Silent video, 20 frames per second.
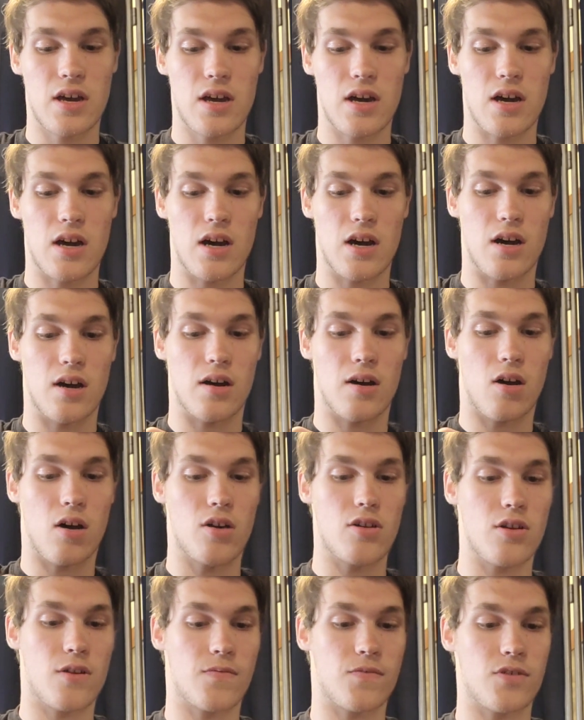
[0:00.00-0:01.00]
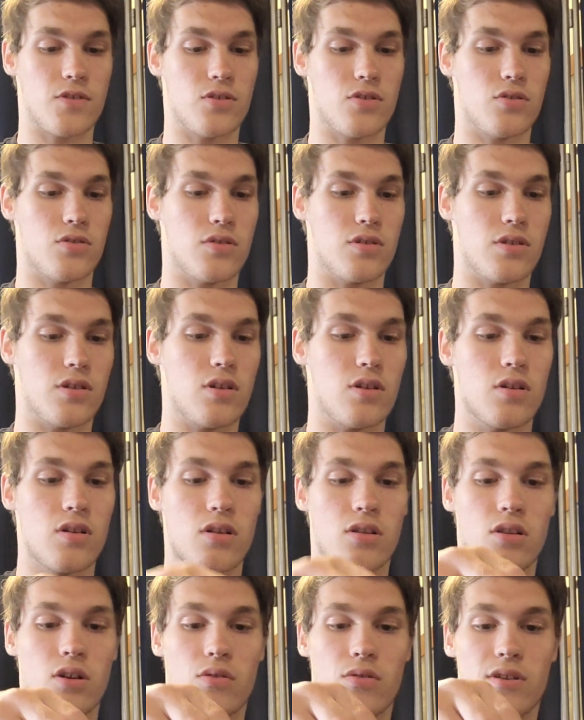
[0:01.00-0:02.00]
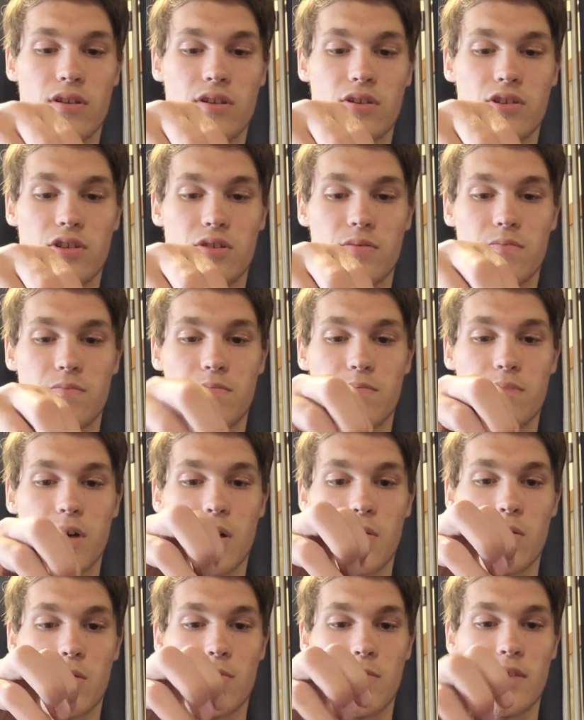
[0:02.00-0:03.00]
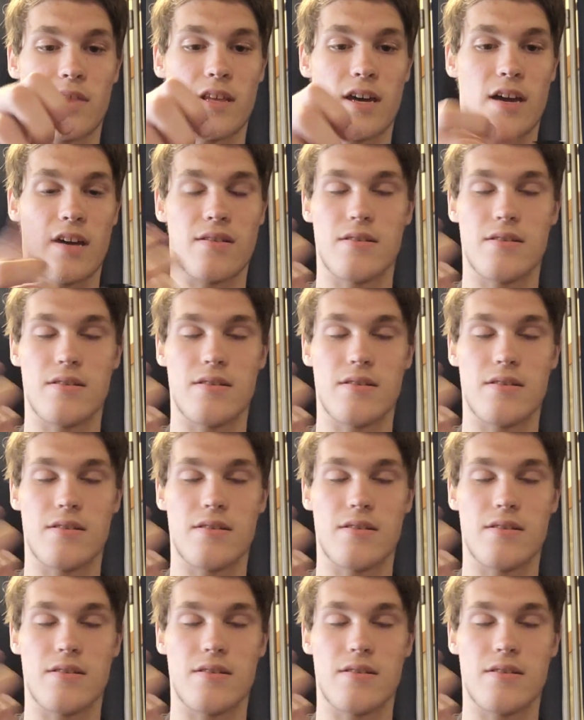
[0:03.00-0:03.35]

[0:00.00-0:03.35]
All you have to do to load it is just pop open that.